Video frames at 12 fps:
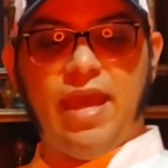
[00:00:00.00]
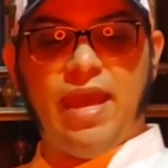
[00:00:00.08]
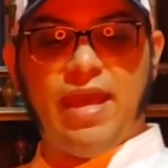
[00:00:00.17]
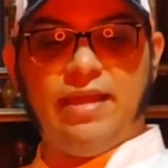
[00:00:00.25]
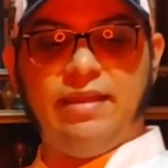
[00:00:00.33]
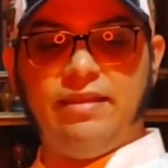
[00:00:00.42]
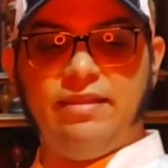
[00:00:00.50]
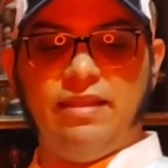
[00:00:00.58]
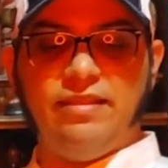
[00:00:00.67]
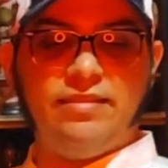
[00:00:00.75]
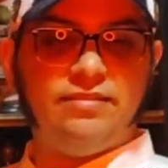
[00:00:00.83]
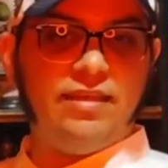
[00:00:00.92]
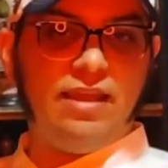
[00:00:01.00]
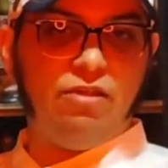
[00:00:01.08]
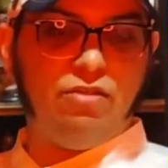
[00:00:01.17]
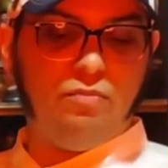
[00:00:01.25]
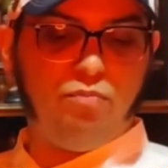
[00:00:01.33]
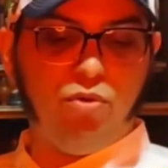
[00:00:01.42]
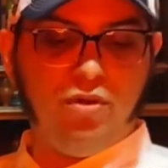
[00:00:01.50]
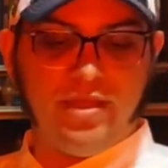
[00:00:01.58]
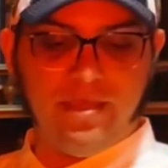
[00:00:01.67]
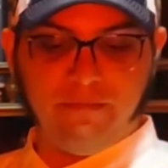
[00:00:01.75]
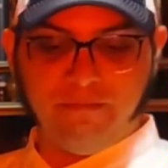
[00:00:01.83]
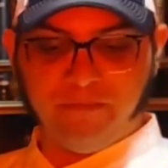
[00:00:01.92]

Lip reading: and Destilado de Pulque.